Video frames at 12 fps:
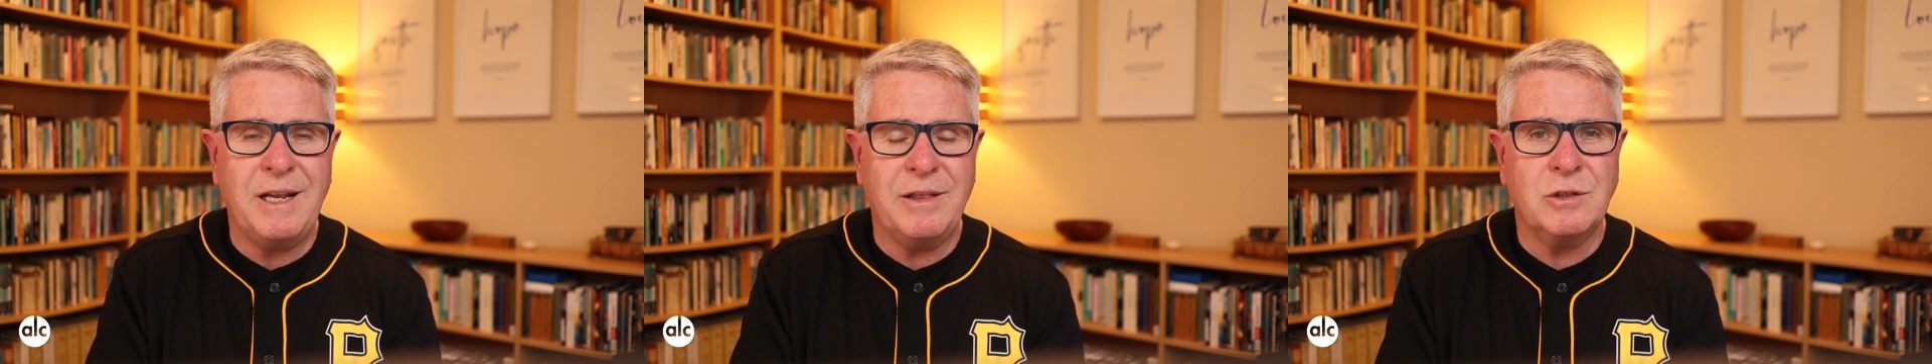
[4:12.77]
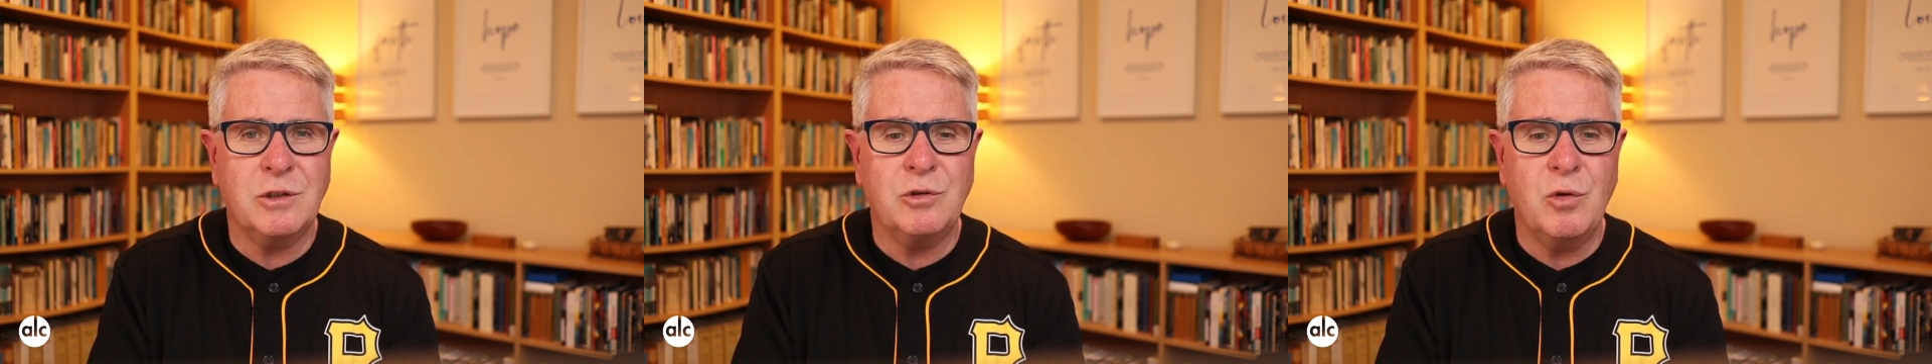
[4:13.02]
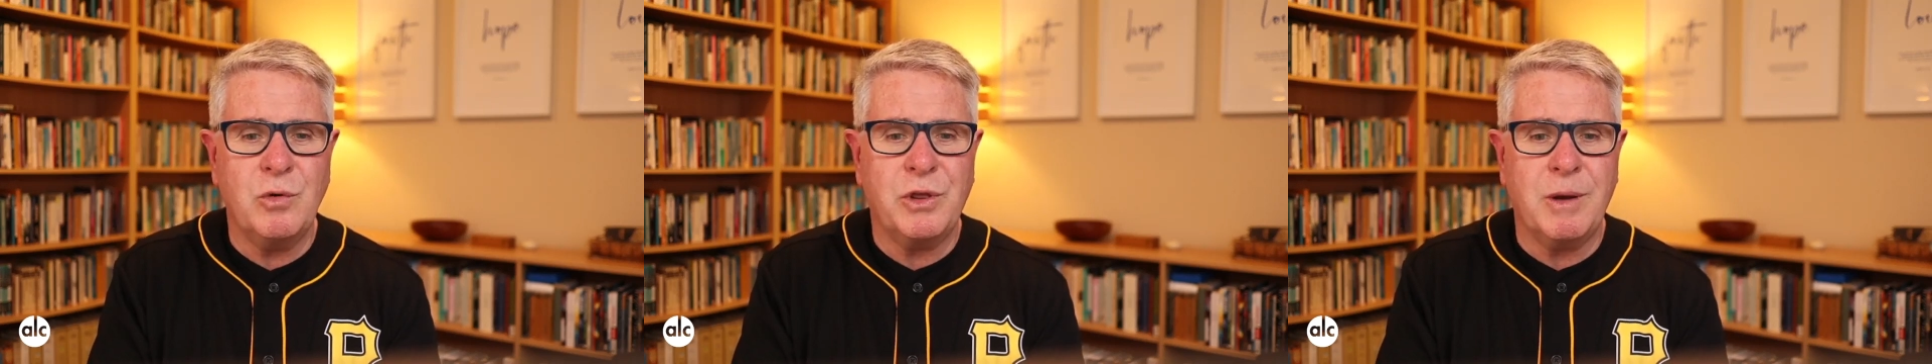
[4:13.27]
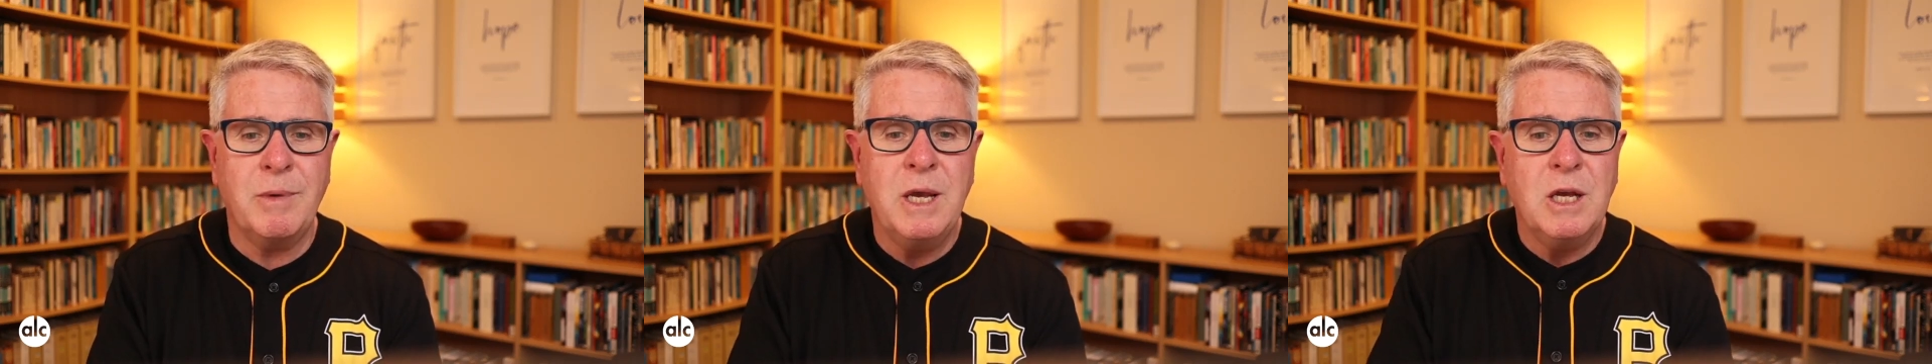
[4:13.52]
anything to do
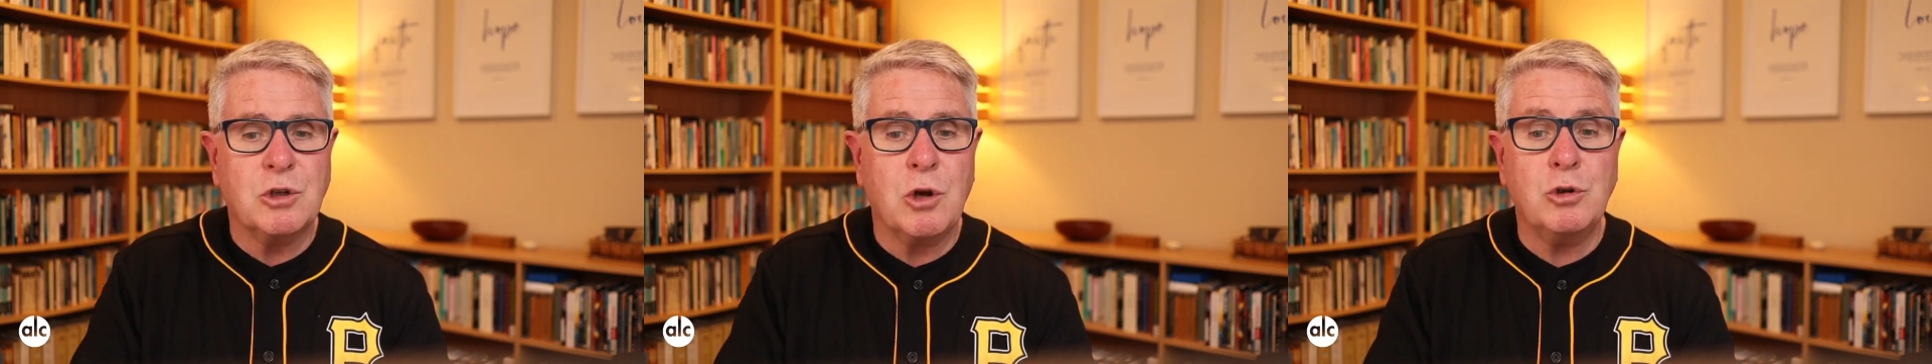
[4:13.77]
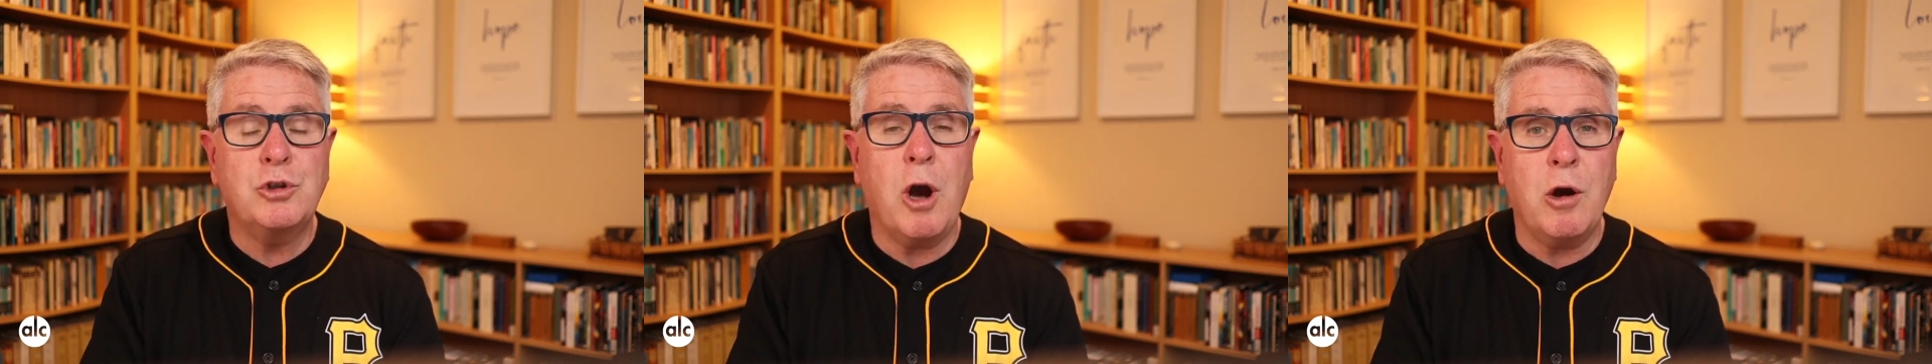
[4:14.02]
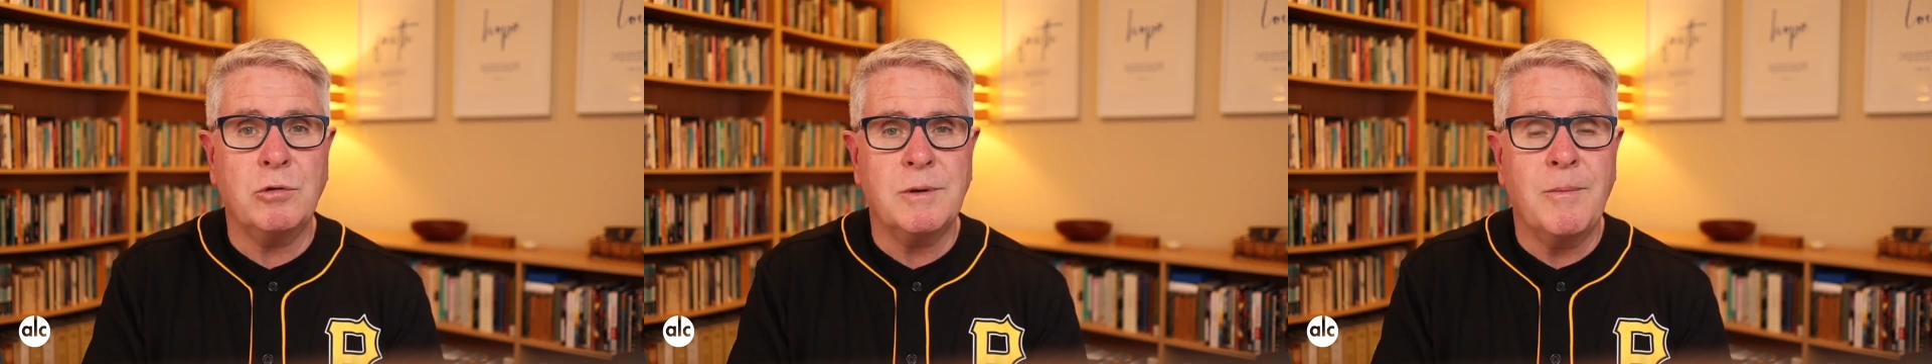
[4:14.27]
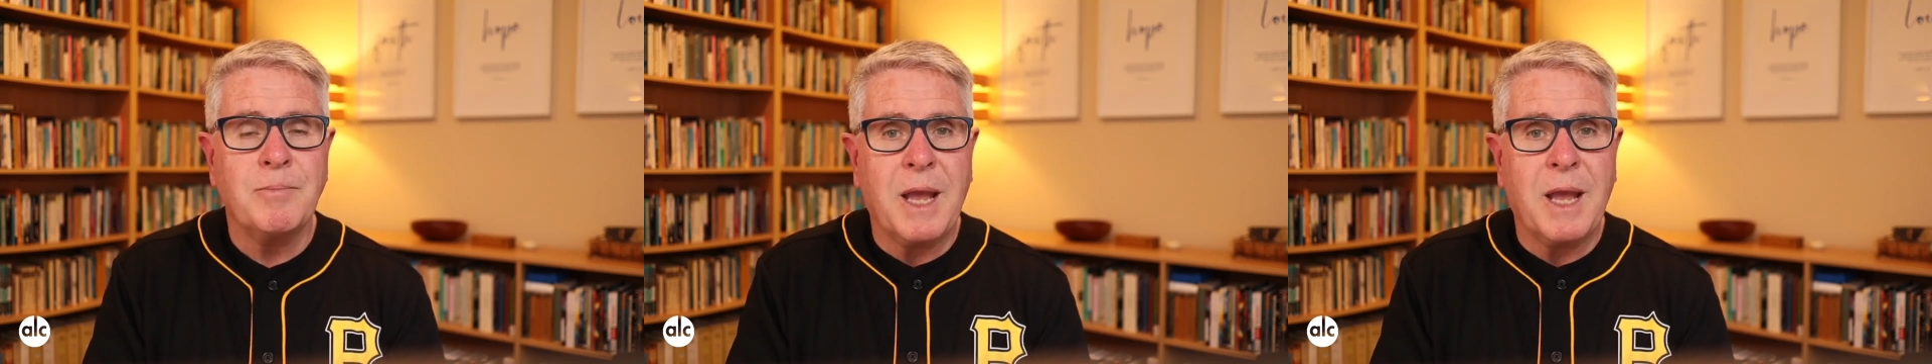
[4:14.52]
with them. So don't.